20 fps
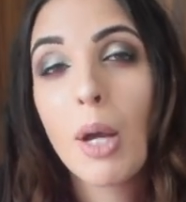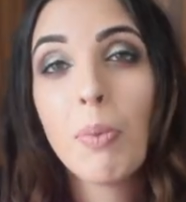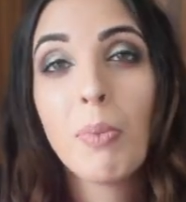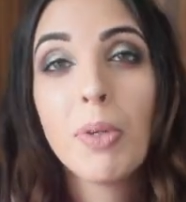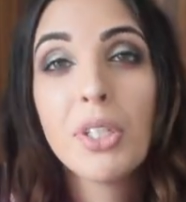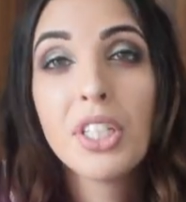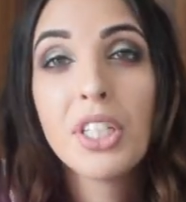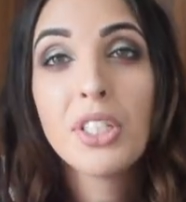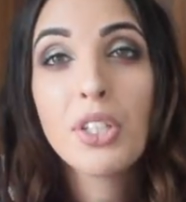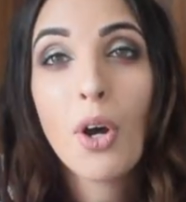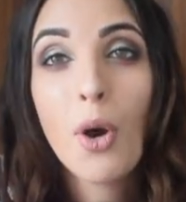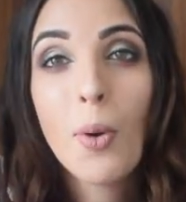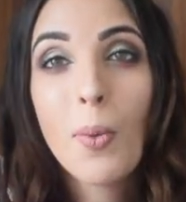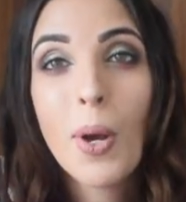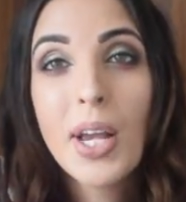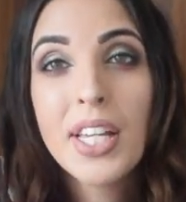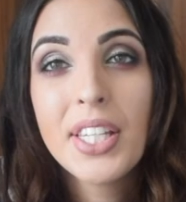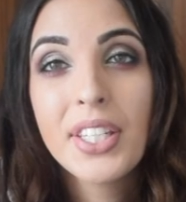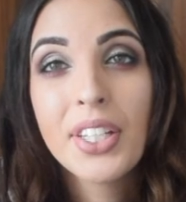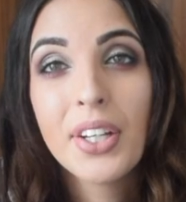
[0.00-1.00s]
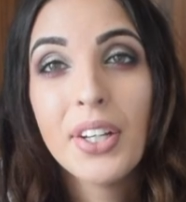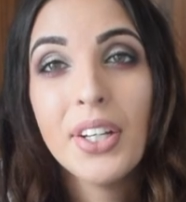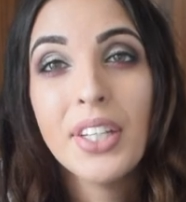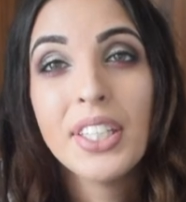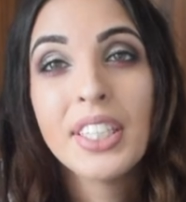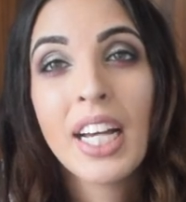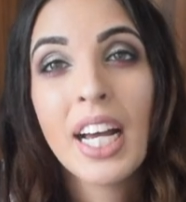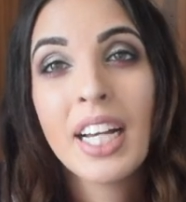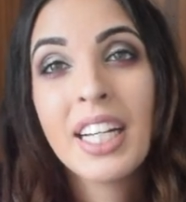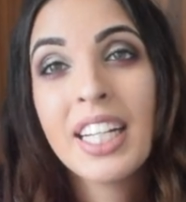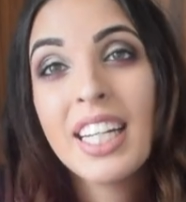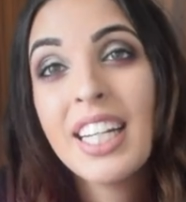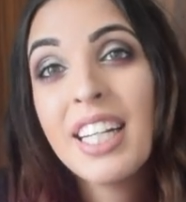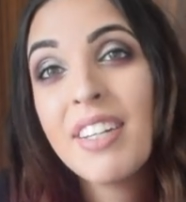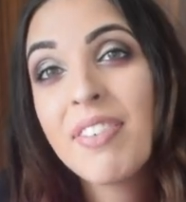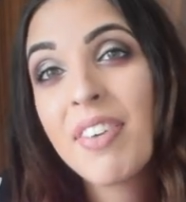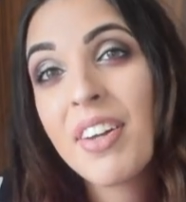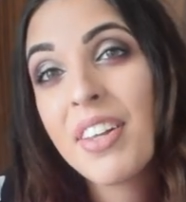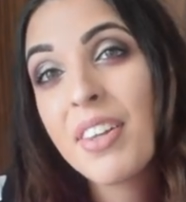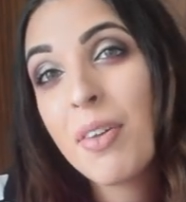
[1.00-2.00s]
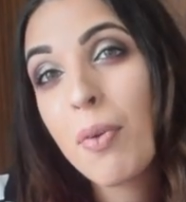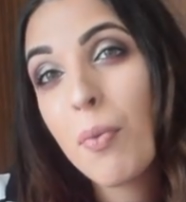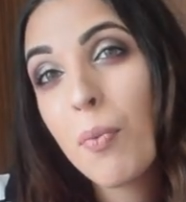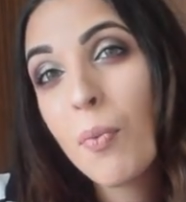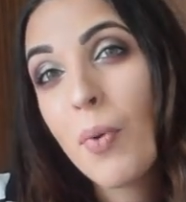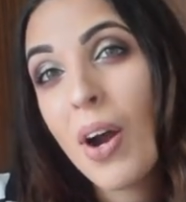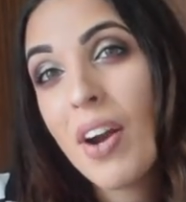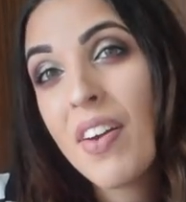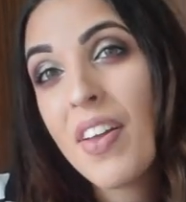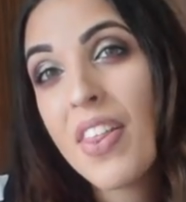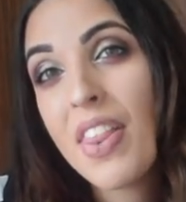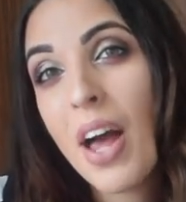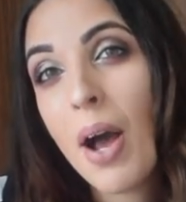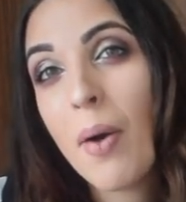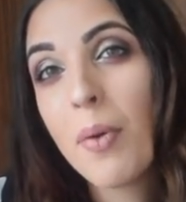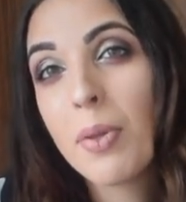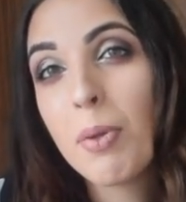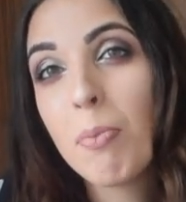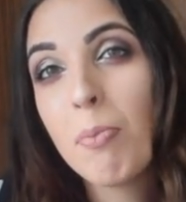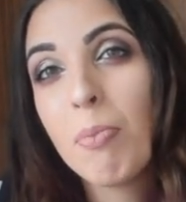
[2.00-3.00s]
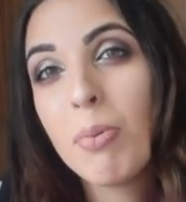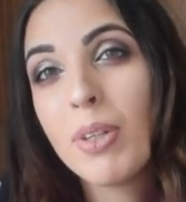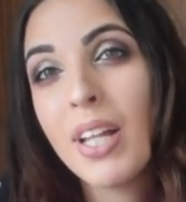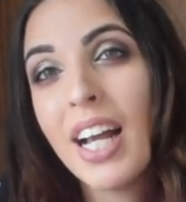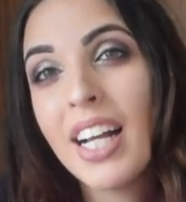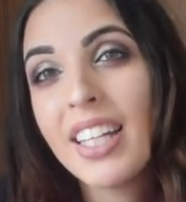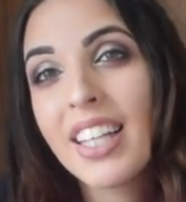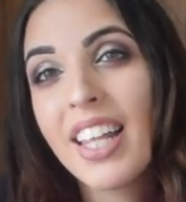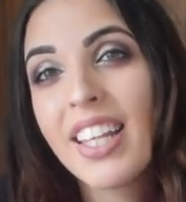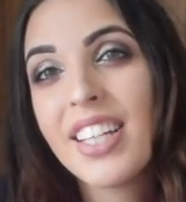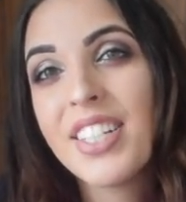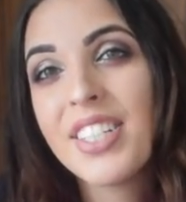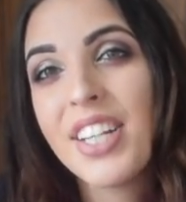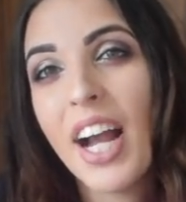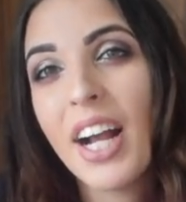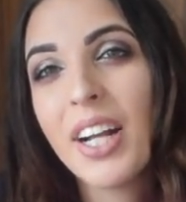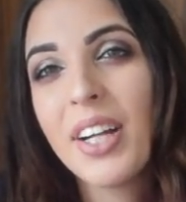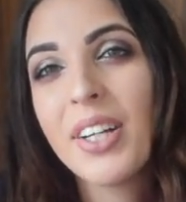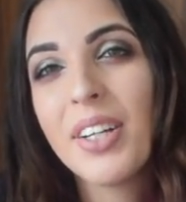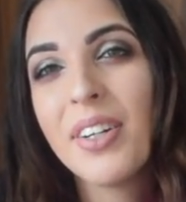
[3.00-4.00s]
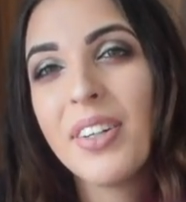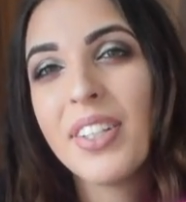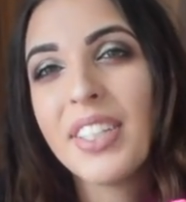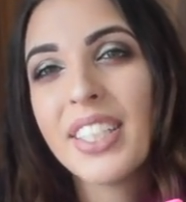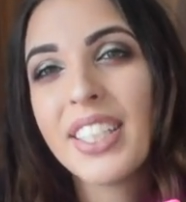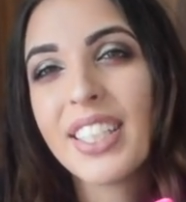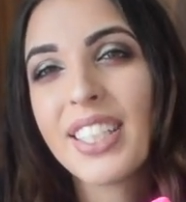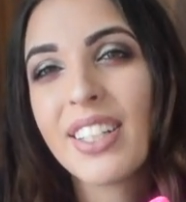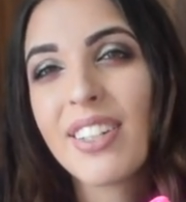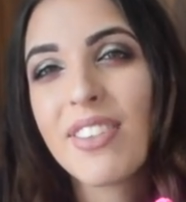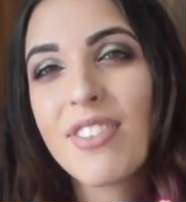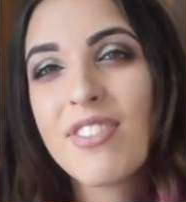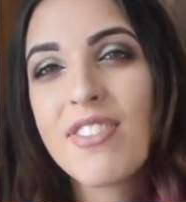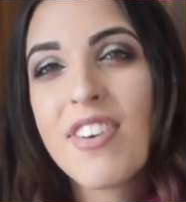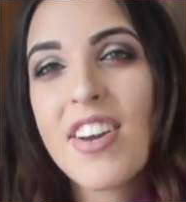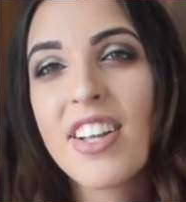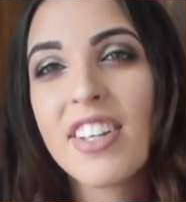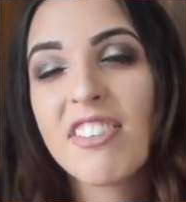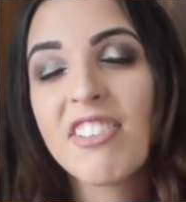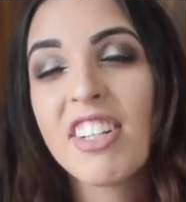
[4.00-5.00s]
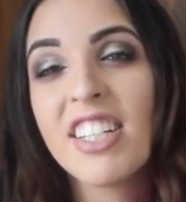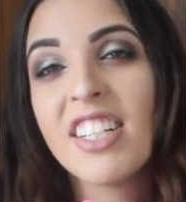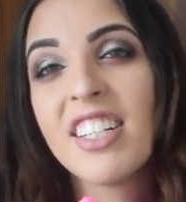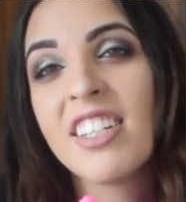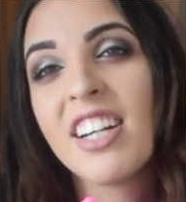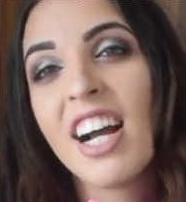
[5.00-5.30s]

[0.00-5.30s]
which is always good, and even wearing that with a black leather jacket, it would just look really, really